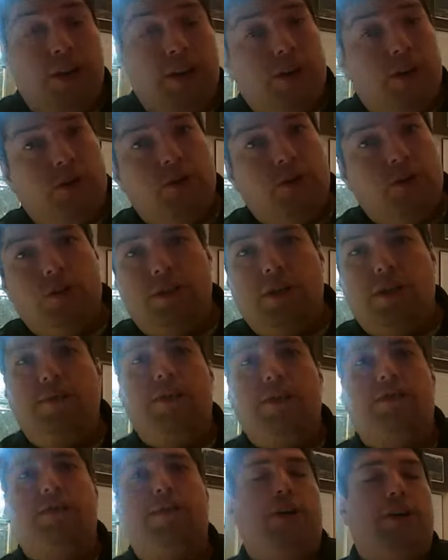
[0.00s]
inclusive.
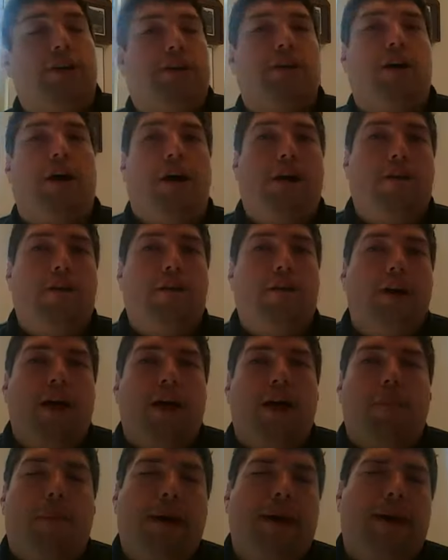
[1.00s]
It's very tough.
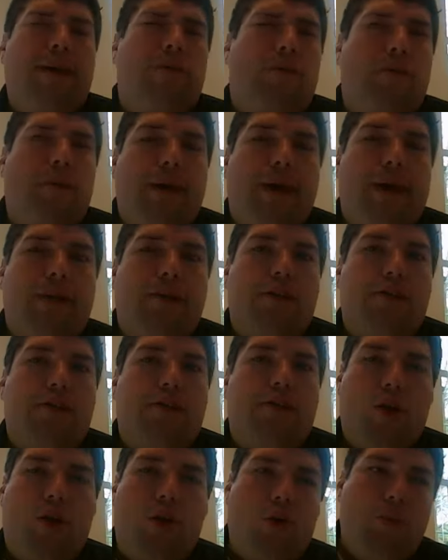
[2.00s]
I didn't want to make it
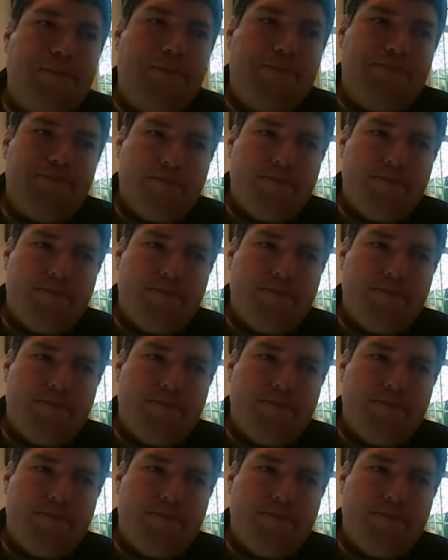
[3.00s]
so